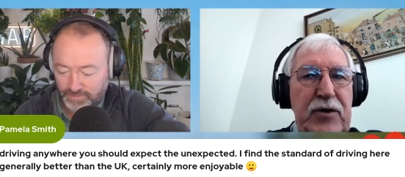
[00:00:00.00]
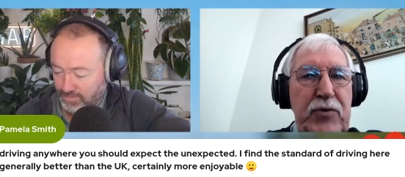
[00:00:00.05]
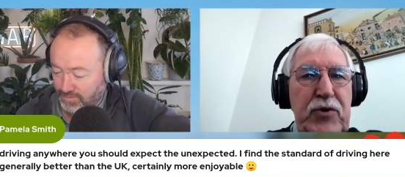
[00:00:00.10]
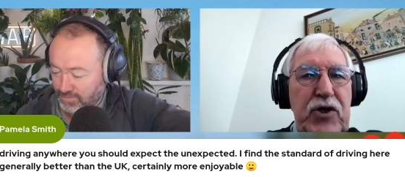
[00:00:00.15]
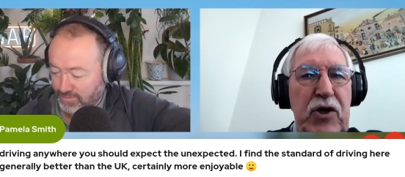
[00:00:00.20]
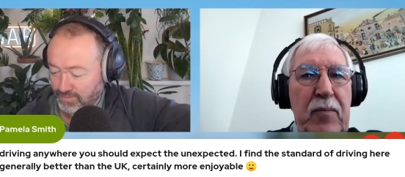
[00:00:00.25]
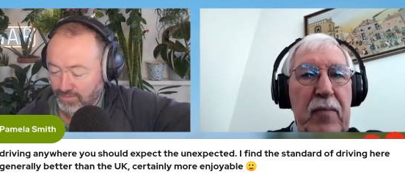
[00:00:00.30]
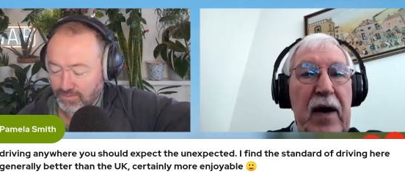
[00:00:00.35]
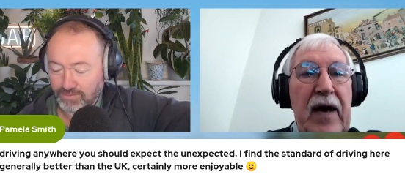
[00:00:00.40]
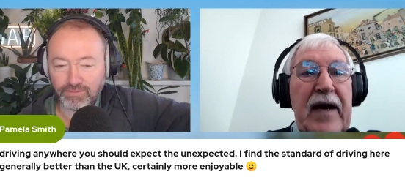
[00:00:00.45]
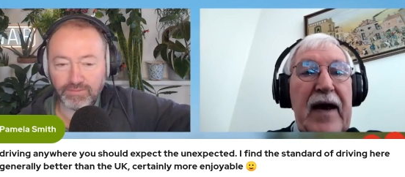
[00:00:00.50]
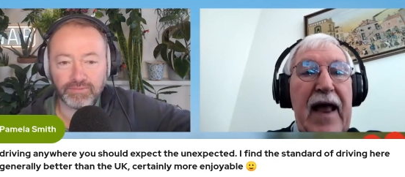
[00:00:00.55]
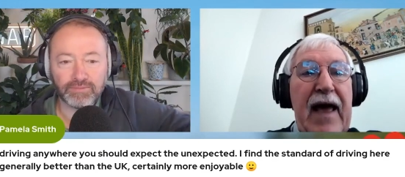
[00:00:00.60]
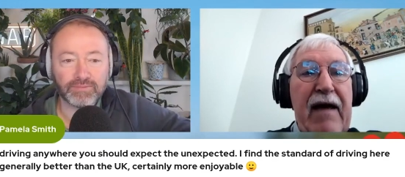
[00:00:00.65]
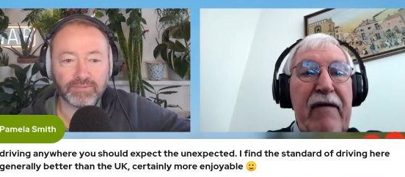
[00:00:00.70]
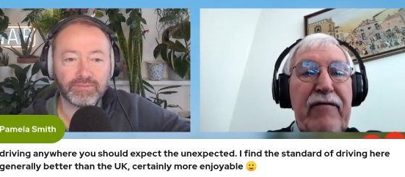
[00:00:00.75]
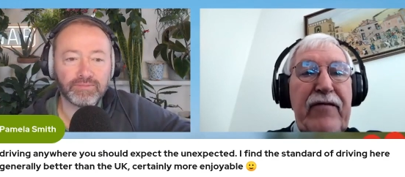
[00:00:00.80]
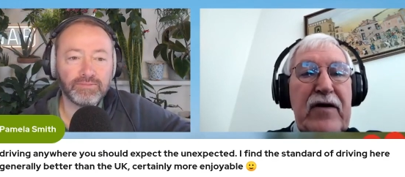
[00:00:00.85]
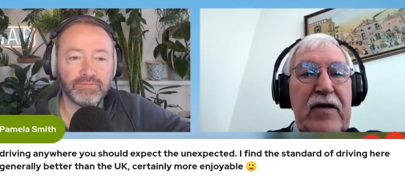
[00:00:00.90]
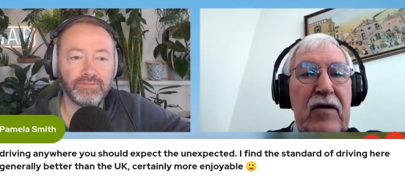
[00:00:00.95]
Speaker 1: garage was on my
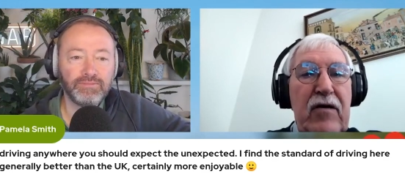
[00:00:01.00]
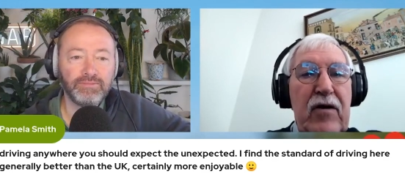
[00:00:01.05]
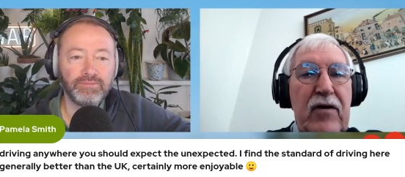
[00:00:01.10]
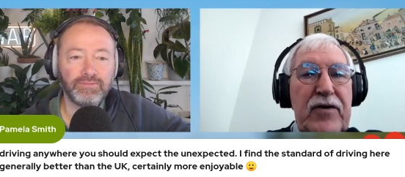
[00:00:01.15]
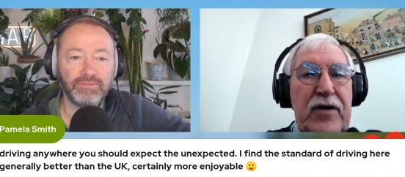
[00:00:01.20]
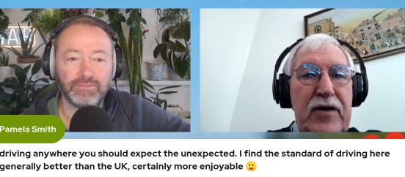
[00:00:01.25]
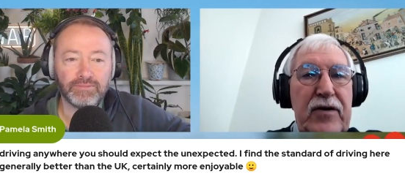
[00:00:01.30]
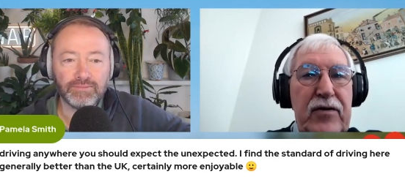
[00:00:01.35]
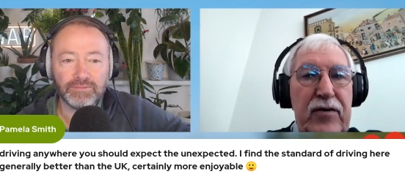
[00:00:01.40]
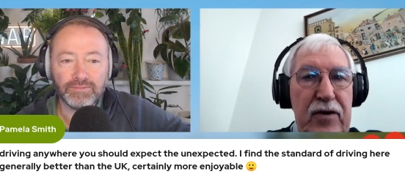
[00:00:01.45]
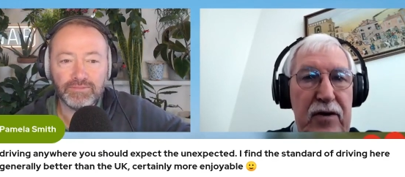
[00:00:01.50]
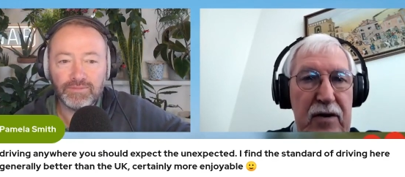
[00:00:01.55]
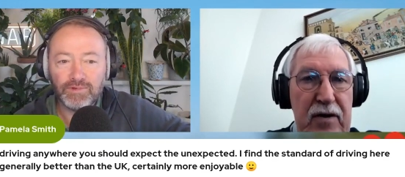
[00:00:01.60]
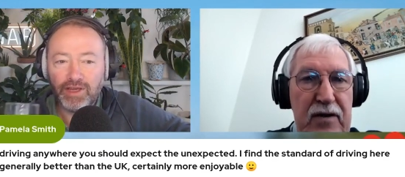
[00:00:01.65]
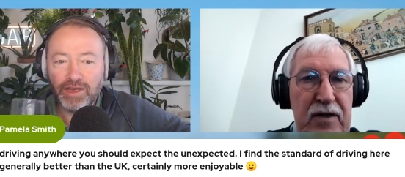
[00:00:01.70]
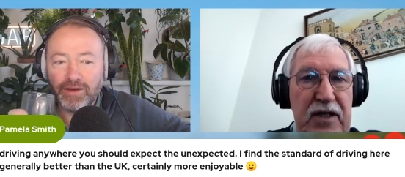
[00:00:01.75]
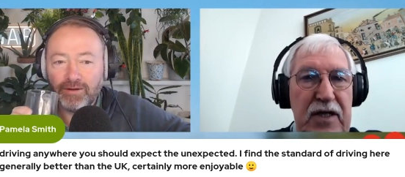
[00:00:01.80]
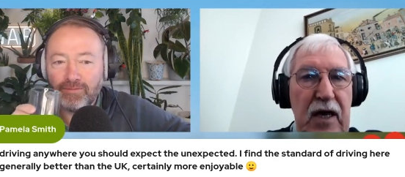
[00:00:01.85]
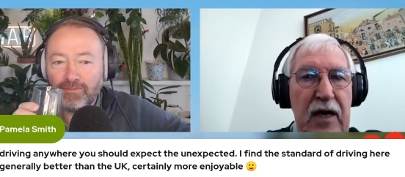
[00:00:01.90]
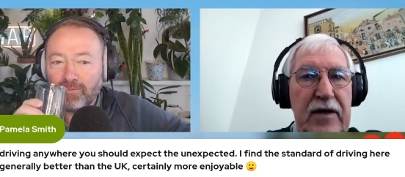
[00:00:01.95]
left on the
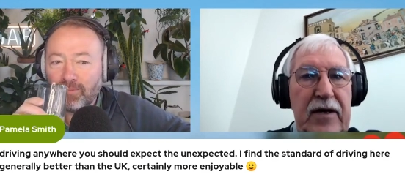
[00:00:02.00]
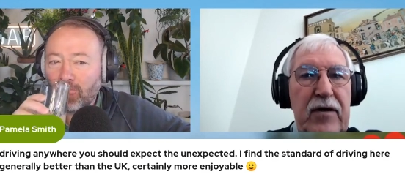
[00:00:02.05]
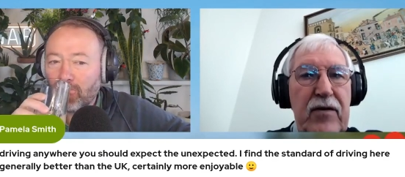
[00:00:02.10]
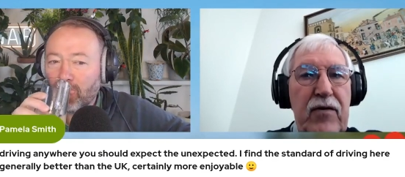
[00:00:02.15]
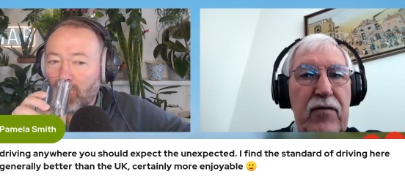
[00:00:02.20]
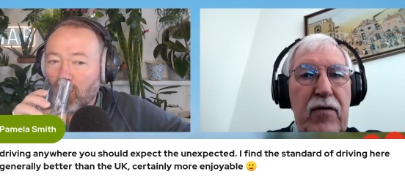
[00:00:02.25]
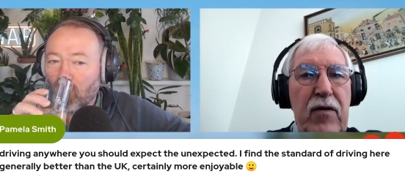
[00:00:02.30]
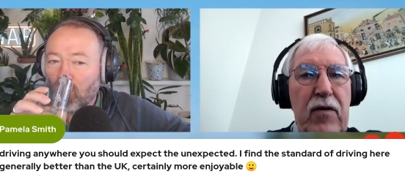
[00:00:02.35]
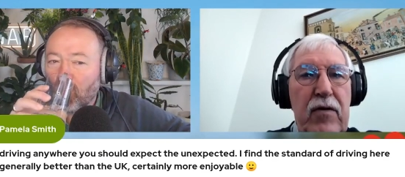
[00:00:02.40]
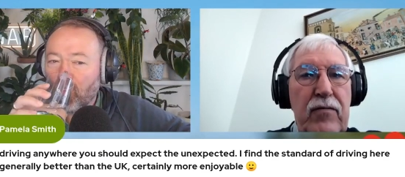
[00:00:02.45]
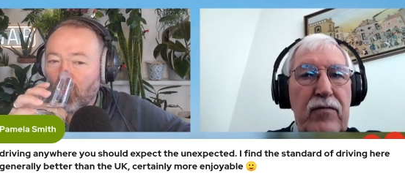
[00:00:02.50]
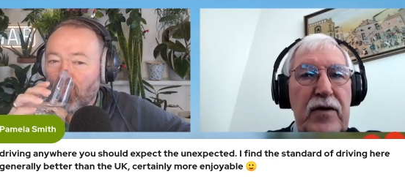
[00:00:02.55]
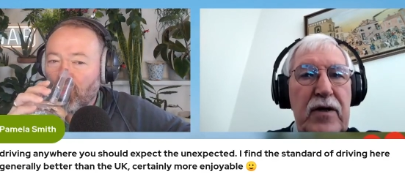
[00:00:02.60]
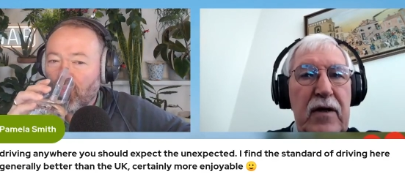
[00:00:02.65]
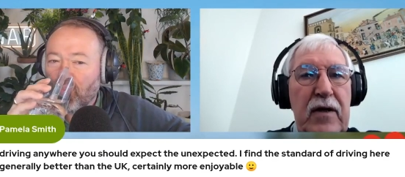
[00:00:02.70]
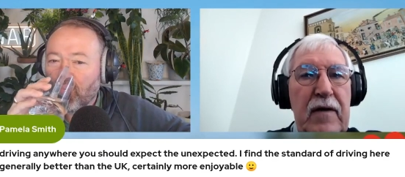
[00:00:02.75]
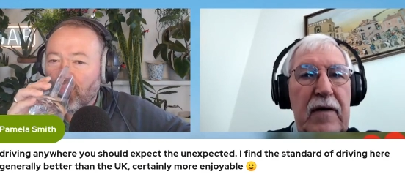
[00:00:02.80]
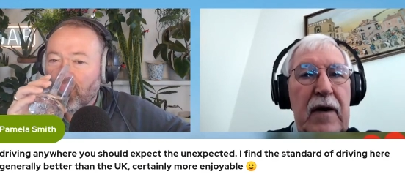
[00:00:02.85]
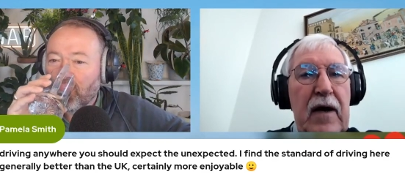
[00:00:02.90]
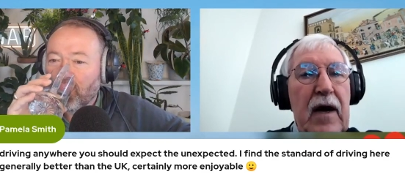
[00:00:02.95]
other side of the
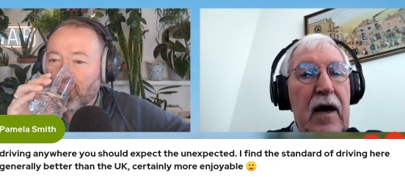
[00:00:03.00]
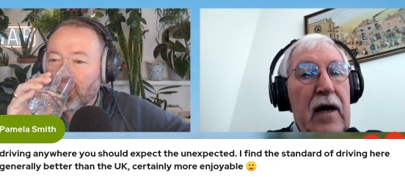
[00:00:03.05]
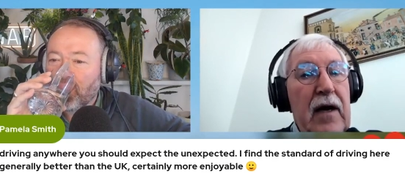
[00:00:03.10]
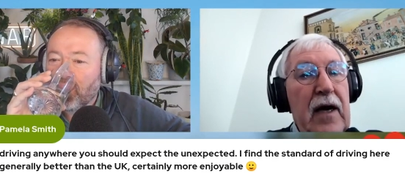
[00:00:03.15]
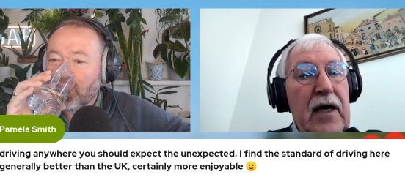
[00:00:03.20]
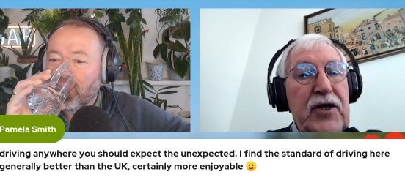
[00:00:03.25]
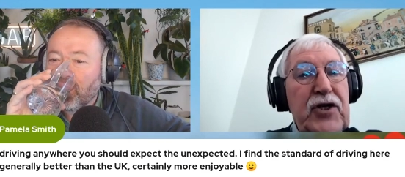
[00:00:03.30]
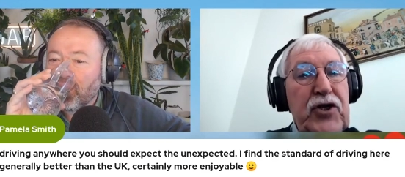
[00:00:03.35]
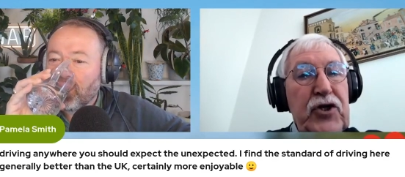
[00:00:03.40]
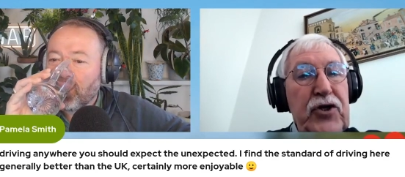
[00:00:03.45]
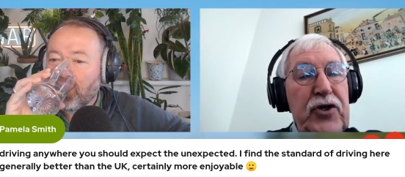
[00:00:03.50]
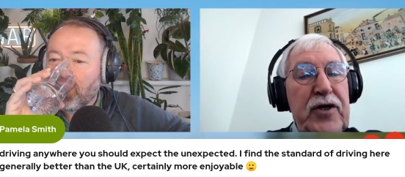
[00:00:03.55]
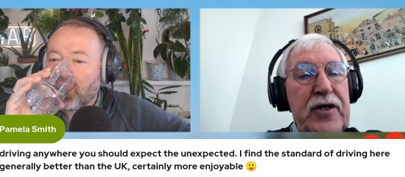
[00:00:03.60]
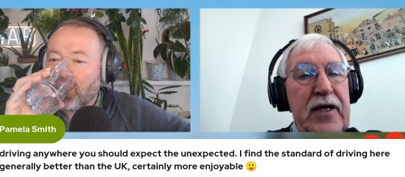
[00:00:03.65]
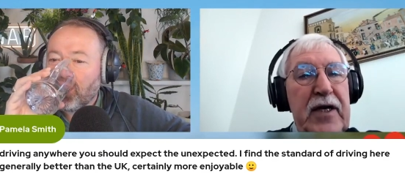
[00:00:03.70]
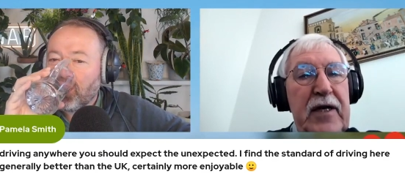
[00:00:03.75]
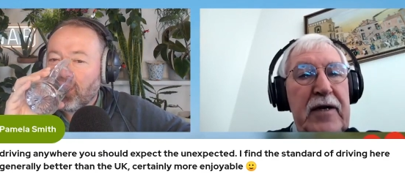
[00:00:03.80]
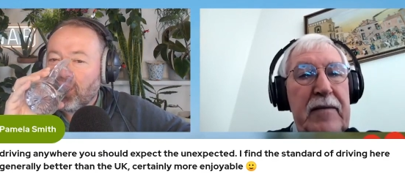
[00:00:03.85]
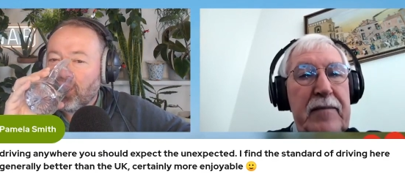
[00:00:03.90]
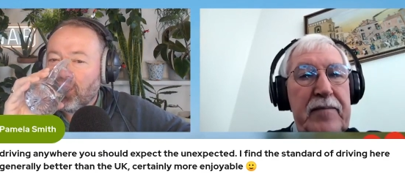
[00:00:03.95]
road, and I
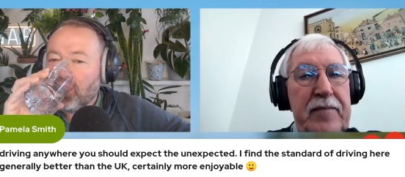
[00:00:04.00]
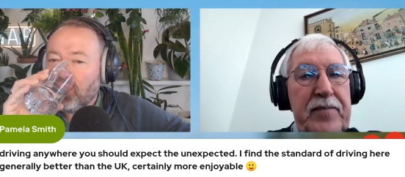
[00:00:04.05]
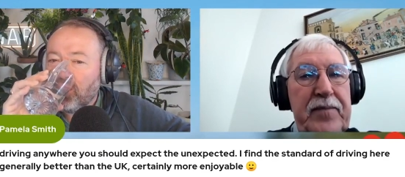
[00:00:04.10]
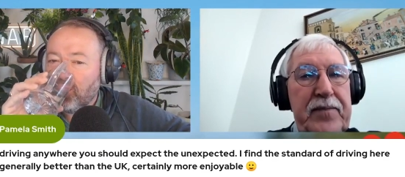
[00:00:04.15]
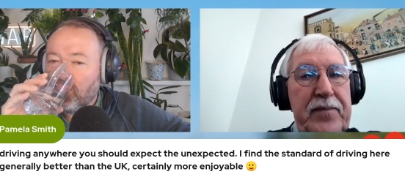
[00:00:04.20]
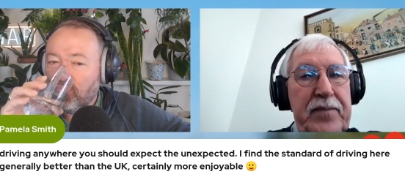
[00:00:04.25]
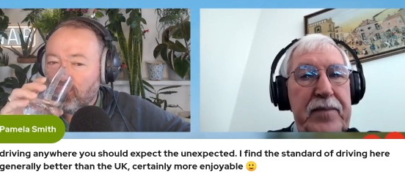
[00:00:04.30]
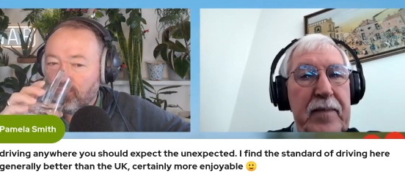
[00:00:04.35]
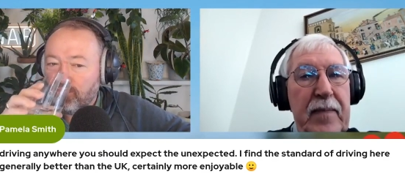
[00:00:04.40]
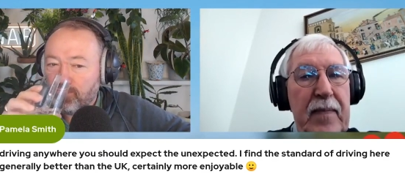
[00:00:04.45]
turned in.